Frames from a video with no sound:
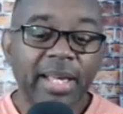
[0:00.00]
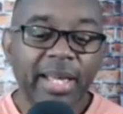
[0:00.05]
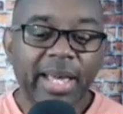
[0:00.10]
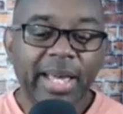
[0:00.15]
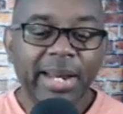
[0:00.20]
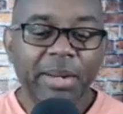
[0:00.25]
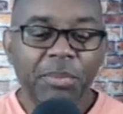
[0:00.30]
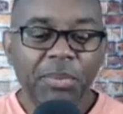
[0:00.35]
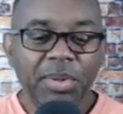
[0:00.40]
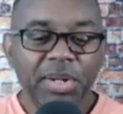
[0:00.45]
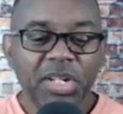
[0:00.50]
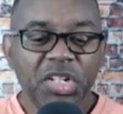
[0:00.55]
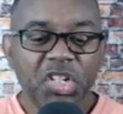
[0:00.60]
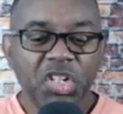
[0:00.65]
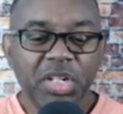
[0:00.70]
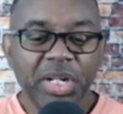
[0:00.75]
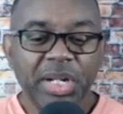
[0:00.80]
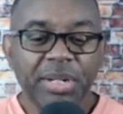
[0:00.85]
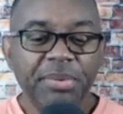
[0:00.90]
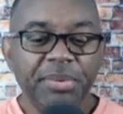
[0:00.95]
And I want to
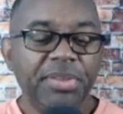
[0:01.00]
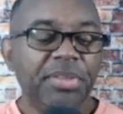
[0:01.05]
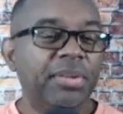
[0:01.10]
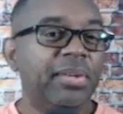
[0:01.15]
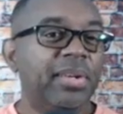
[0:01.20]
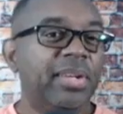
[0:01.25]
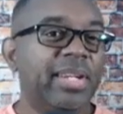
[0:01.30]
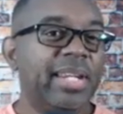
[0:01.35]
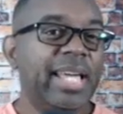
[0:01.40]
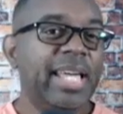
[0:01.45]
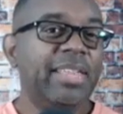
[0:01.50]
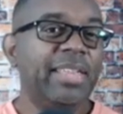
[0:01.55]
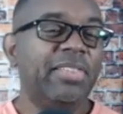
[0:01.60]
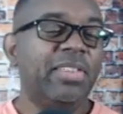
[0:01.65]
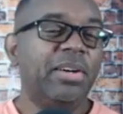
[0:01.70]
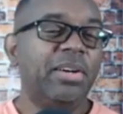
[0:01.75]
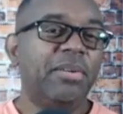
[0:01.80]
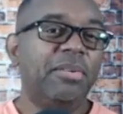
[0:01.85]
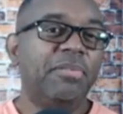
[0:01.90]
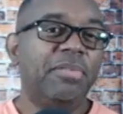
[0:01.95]
share with you today,
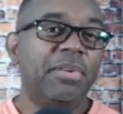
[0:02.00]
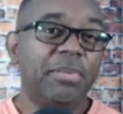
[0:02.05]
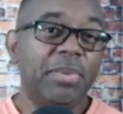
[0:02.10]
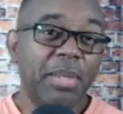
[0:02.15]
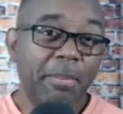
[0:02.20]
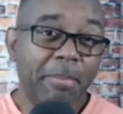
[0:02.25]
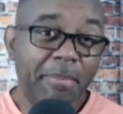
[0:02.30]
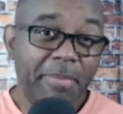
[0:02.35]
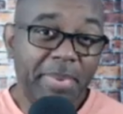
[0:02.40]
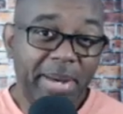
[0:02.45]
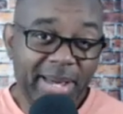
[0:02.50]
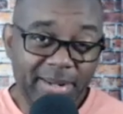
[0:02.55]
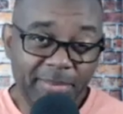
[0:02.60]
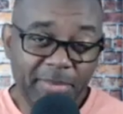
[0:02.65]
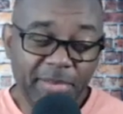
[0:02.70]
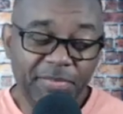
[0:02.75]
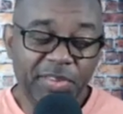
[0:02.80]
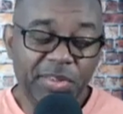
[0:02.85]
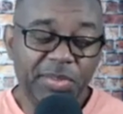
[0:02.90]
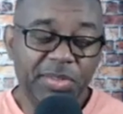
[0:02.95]
though, from the bottom
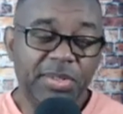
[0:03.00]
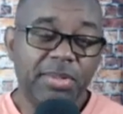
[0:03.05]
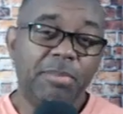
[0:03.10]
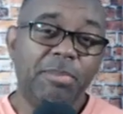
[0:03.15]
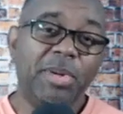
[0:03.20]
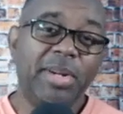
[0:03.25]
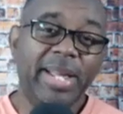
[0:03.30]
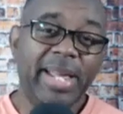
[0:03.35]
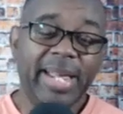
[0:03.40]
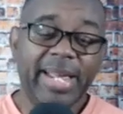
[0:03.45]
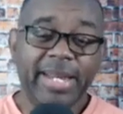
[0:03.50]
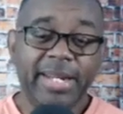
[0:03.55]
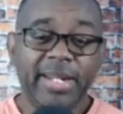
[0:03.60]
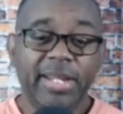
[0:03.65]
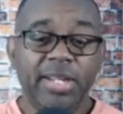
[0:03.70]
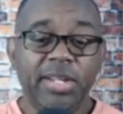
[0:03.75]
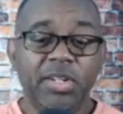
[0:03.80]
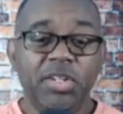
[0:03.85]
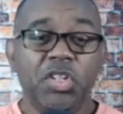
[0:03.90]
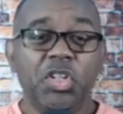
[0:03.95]
of verse number 8
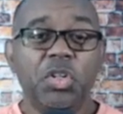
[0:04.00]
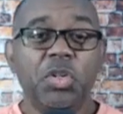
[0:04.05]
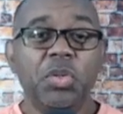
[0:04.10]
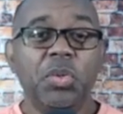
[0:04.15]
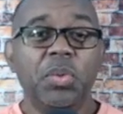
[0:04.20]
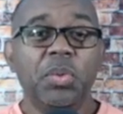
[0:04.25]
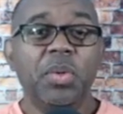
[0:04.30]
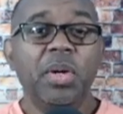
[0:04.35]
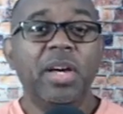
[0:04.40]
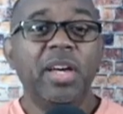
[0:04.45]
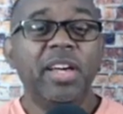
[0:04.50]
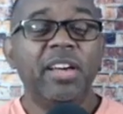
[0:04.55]
to